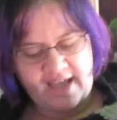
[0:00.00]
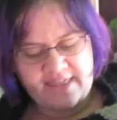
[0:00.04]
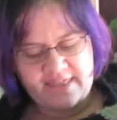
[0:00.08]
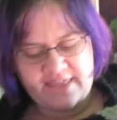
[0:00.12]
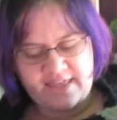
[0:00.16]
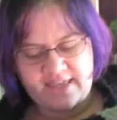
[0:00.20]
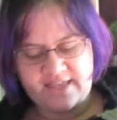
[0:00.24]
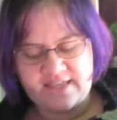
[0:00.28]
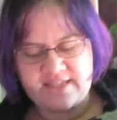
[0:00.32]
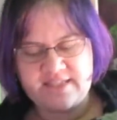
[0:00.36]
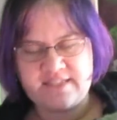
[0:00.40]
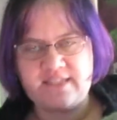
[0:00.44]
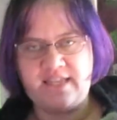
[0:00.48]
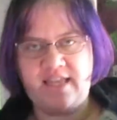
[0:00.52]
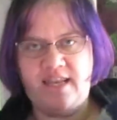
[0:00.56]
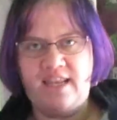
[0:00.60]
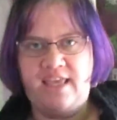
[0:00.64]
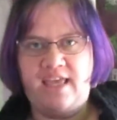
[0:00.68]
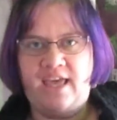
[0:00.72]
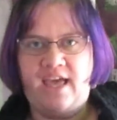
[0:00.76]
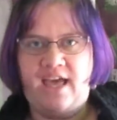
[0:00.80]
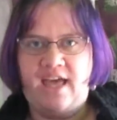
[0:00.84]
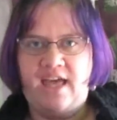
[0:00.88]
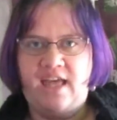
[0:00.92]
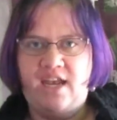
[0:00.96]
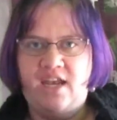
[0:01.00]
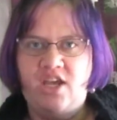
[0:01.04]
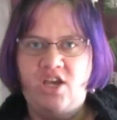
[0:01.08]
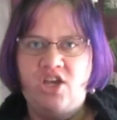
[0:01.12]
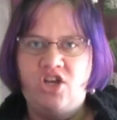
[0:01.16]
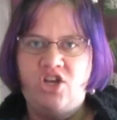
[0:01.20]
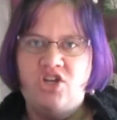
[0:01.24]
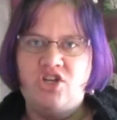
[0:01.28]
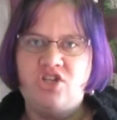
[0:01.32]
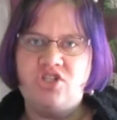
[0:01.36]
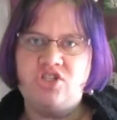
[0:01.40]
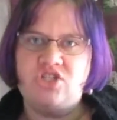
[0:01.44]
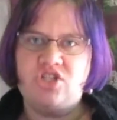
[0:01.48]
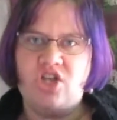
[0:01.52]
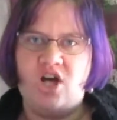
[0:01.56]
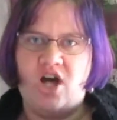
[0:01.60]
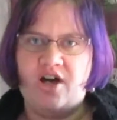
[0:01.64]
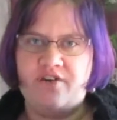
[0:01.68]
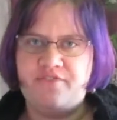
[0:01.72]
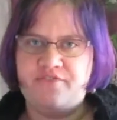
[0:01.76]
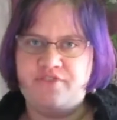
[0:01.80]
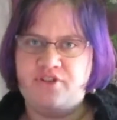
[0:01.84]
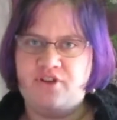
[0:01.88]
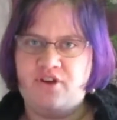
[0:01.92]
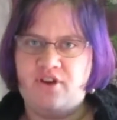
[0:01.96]
I think it's going to get
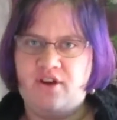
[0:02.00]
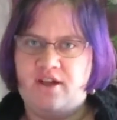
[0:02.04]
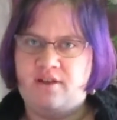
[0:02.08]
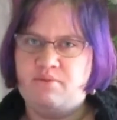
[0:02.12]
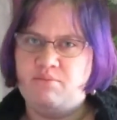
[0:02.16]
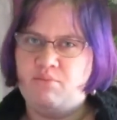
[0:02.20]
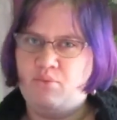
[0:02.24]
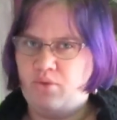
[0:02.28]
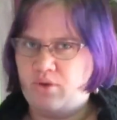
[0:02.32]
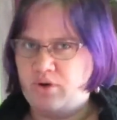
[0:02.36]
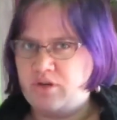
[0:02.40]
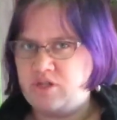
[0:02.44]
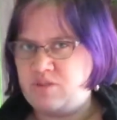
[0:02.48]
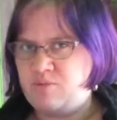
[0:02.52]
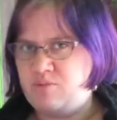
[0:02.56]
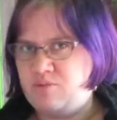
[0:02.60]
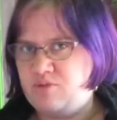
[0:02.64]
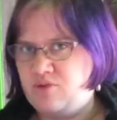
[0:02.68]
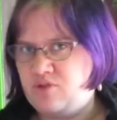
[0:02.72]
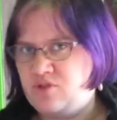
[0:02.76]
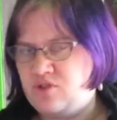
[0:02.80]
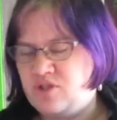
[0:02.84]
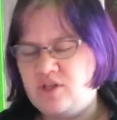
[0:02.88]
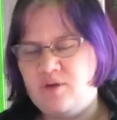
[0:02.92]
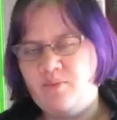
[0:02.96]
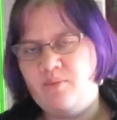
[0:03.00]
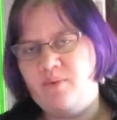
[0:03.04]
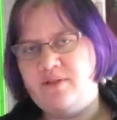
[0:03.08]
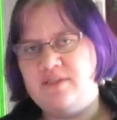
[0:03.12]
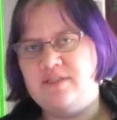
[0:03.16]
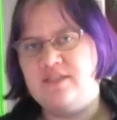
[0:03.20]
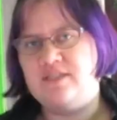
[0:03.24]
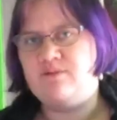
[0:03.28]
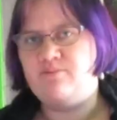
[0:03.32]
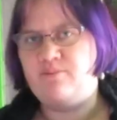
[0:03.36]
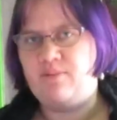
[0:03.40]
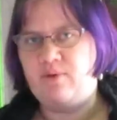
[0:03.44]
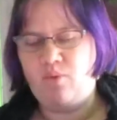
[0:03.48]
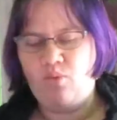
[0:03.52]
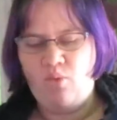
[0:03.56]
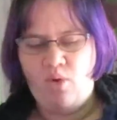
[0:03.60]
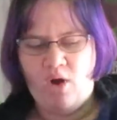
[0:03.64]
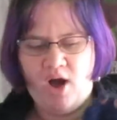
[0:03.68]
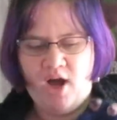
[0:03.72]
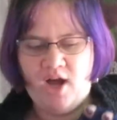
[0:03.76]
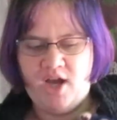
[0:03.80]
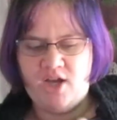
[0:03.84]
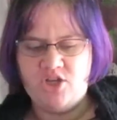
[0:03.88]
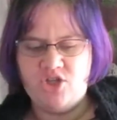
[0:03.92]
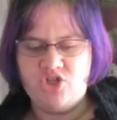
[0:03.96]
softer and more smooshy once it's been
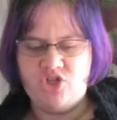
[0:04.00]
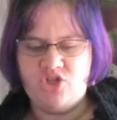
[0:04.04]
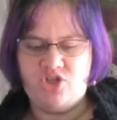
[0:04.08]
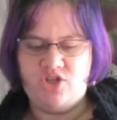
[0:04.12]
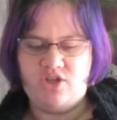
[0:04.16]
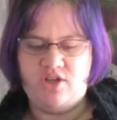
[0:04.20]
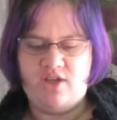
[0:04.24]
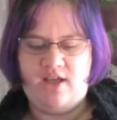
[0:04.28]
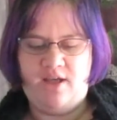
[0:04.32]
washed.